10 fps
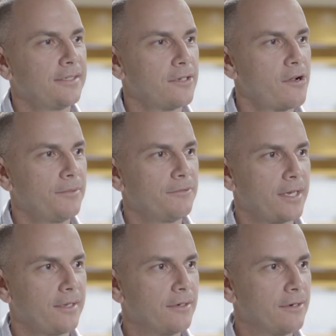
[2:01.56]
the time to
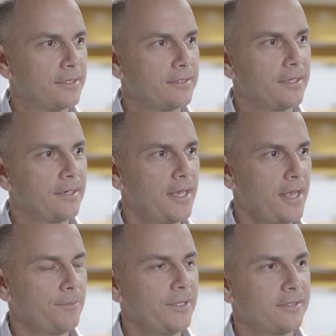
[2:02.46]
recognise that
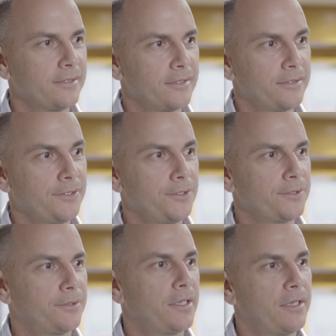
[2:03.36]
business as
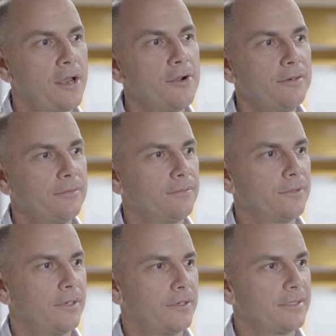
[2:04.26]
usual alone
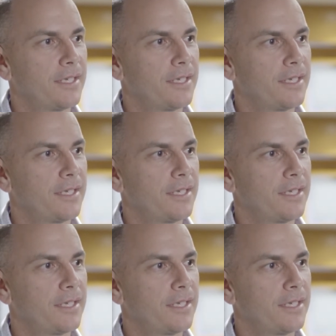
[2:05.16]
will not